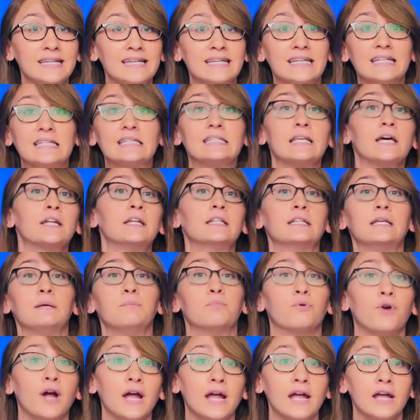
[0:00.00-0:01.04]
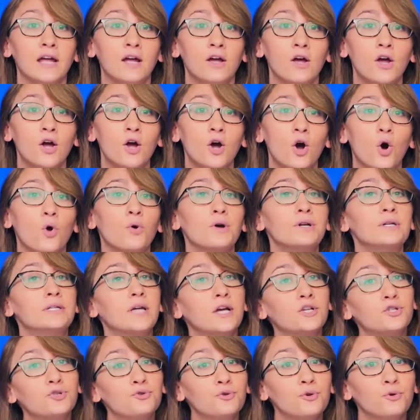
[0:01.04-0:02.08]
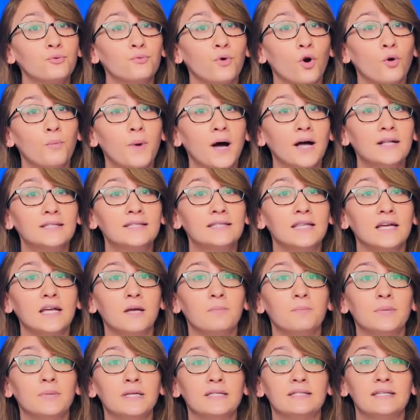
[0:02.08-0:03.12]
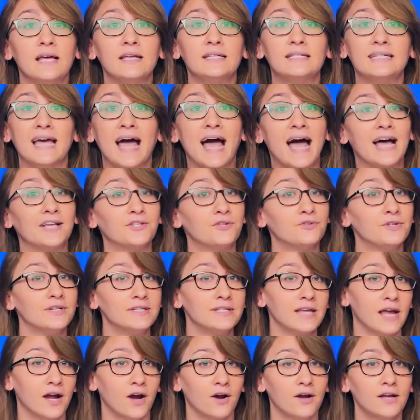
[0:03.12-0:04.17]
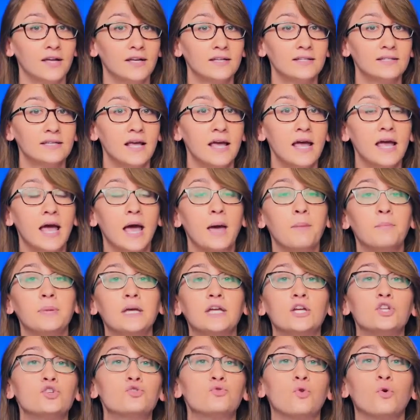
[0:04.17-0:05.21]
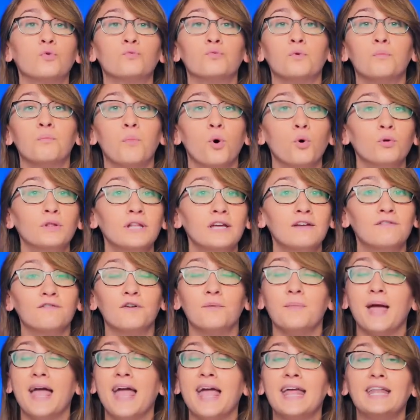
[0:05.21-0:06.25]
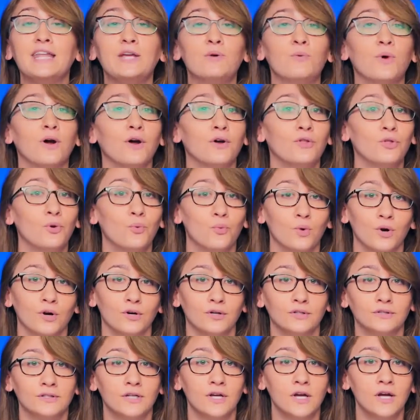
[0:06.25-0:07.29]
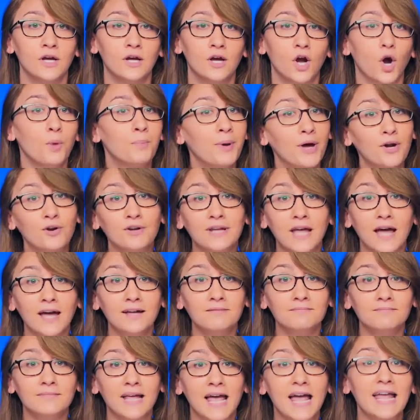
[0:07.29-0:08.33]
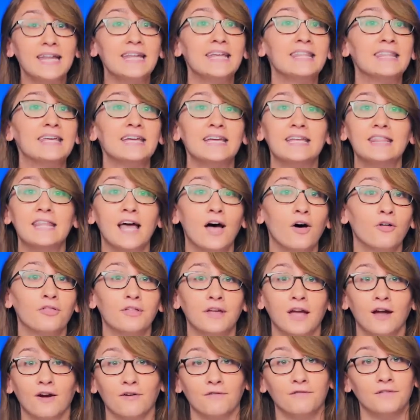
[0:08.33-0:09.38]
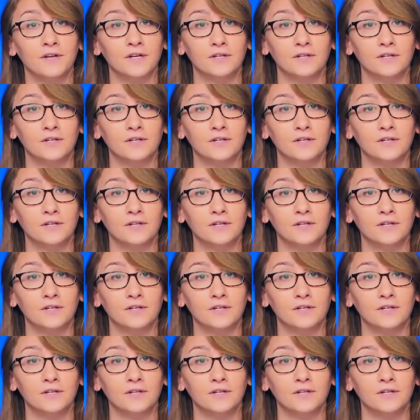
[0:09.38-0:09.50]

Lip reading: that need to suddenly brake, or industrial robots that can be sent to hazardous areas and be controlled remotely from anywhere in the world, or better yet, anything in the healthcare